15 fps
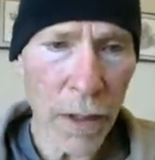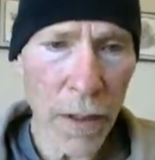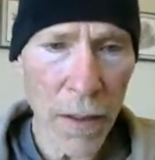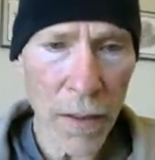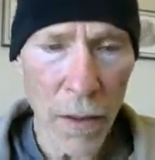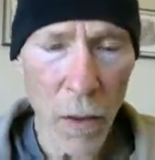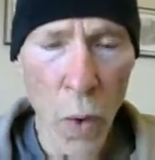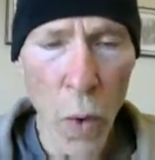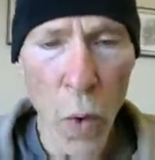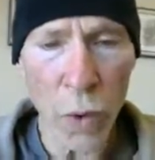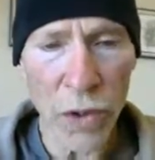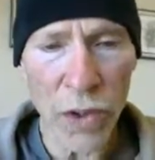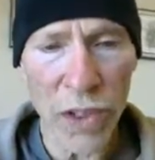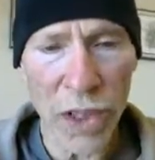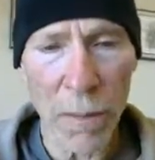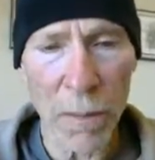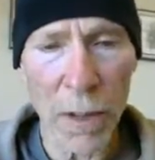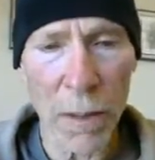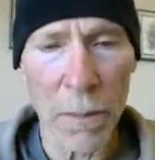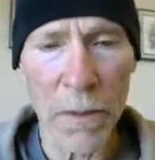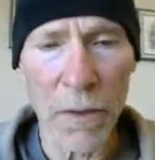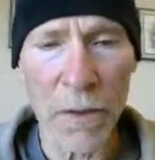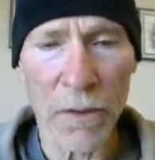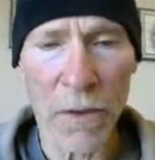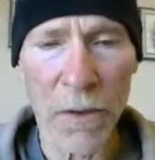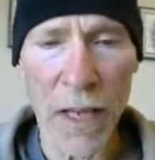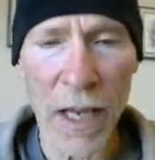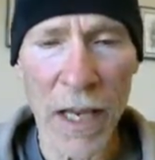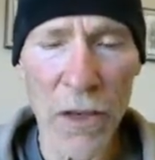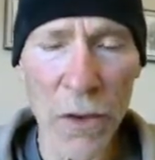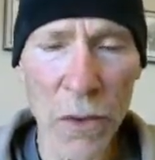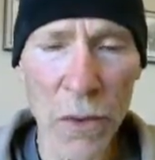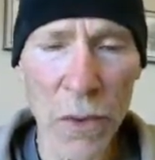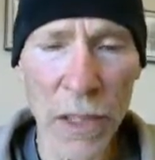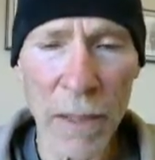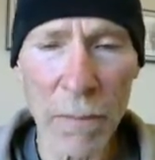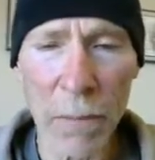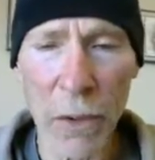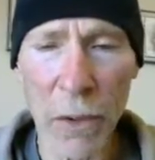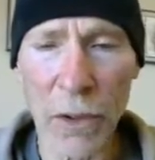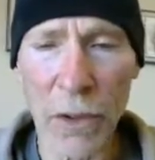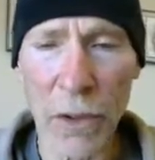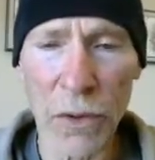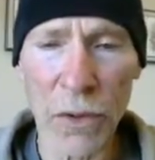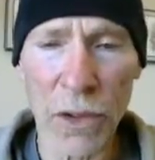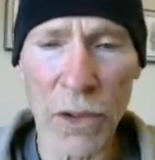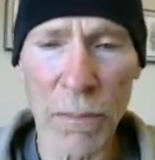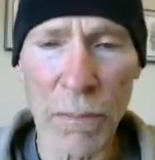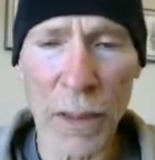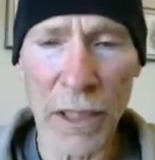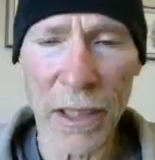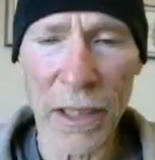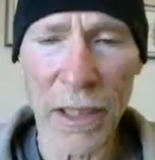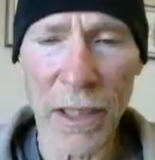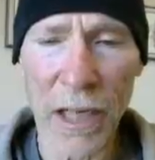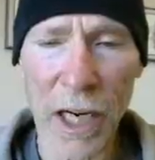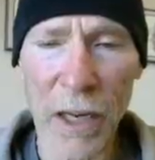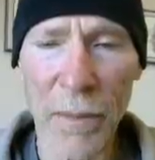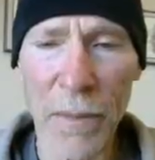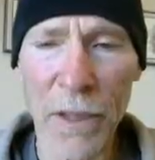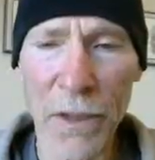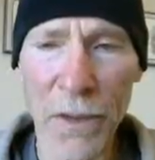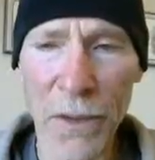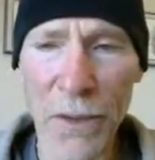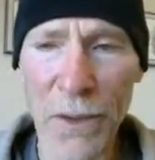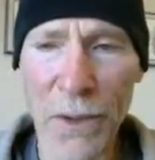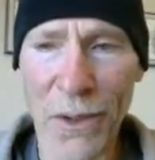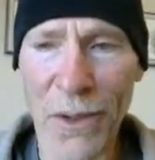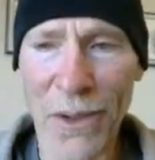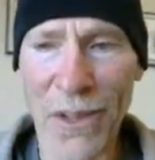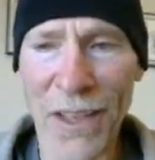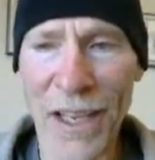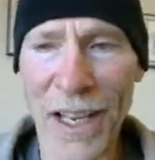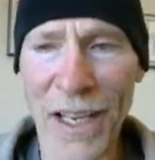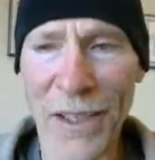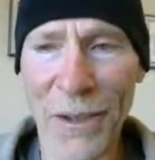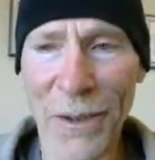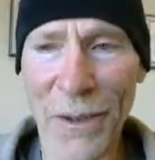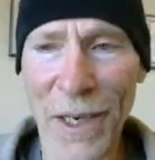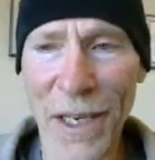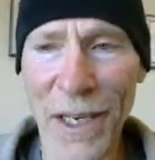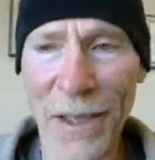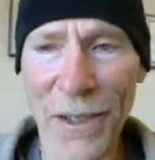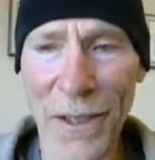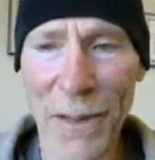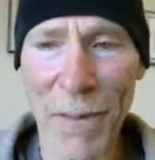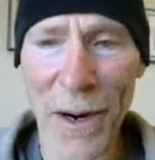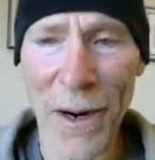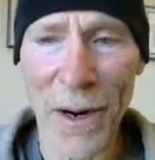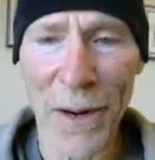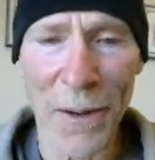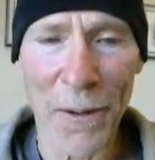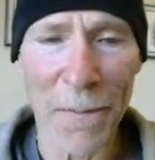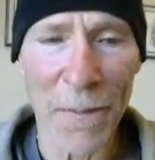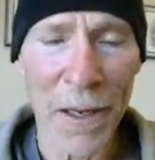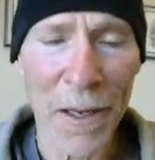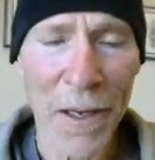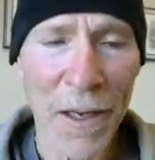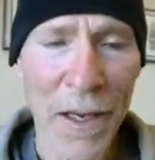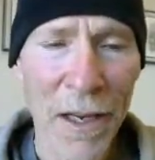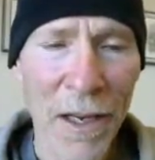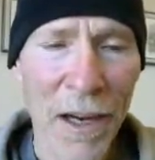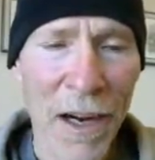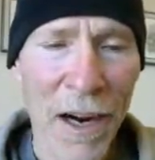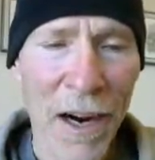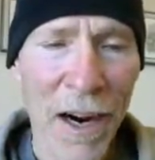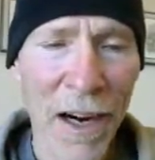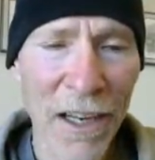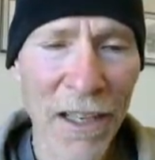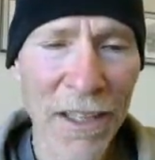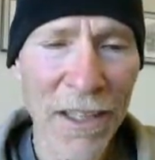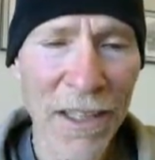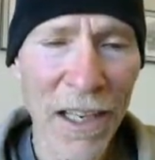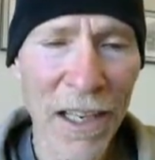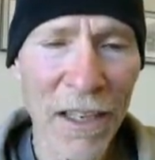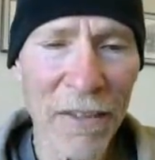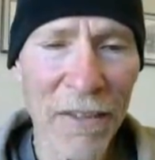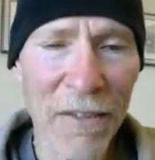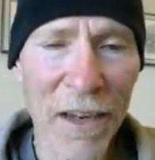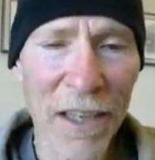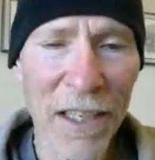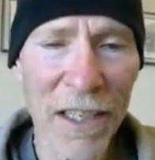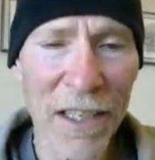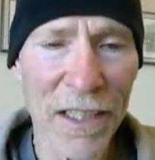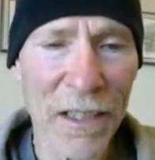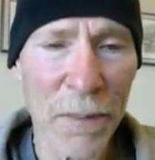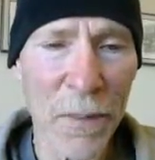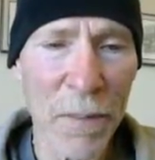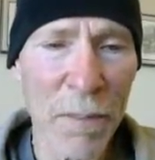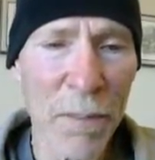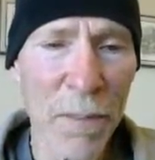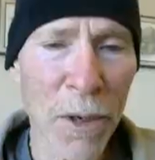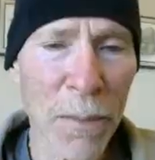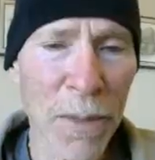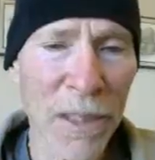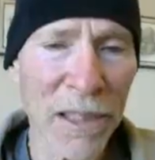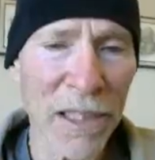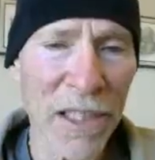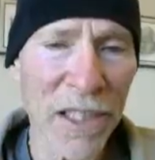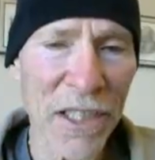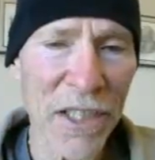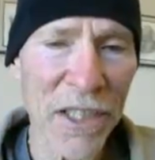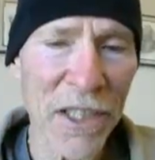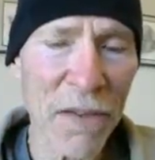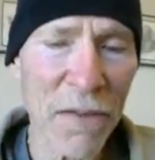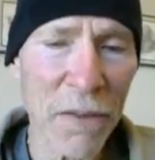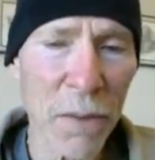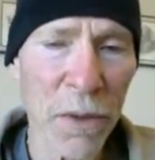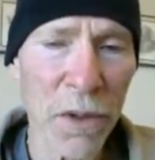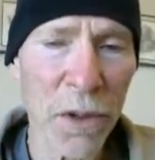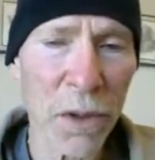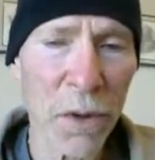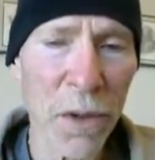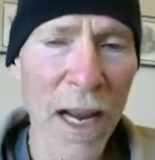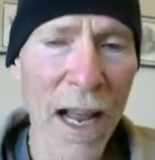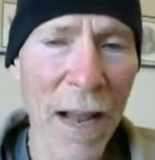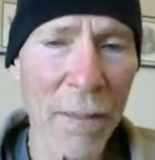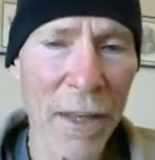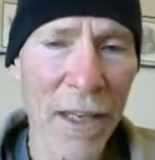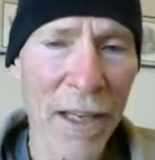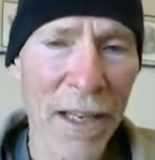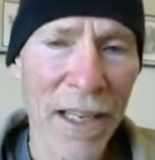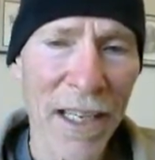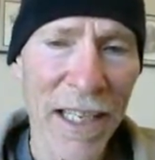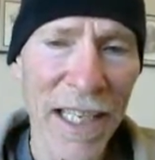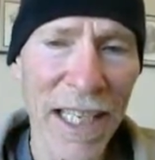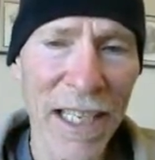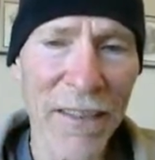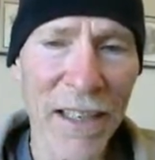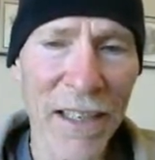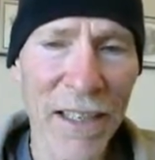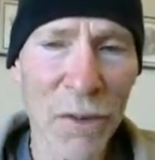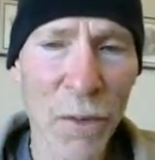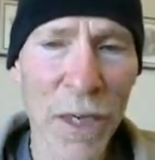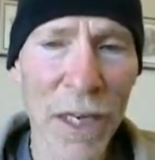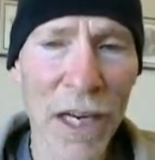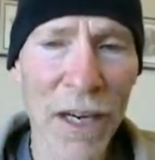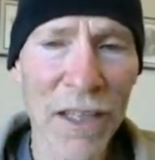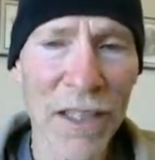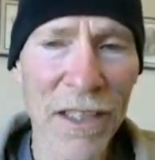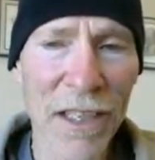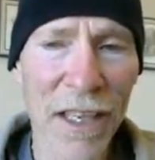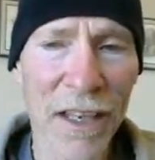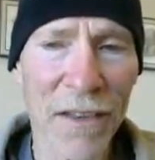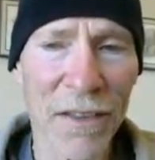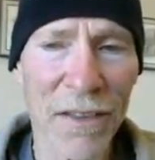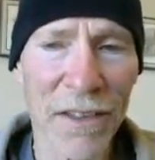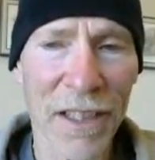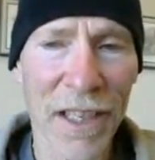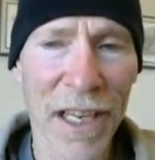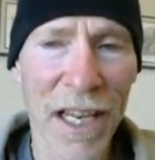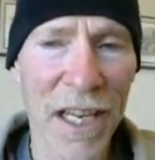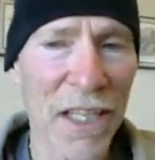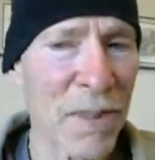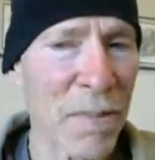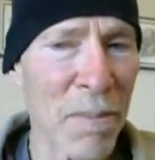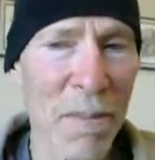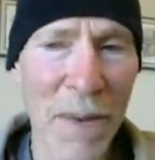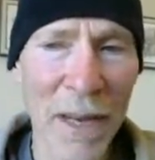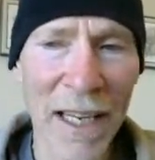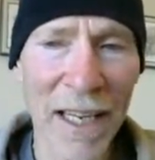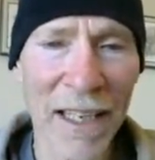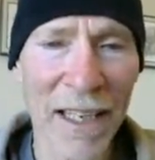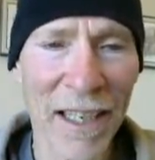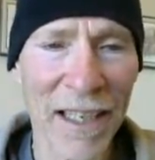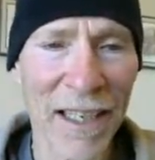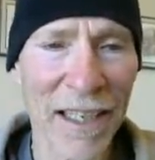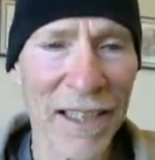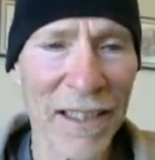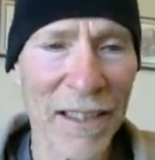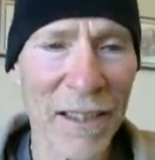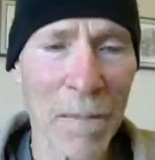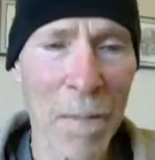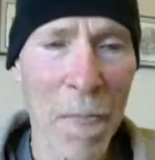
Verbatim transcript: the old suburbs for that newly bulldozed but carbon neutral and greener tomorrow, hard selling funds we purposely stuffed with crap even as we ourselves hedge big against them,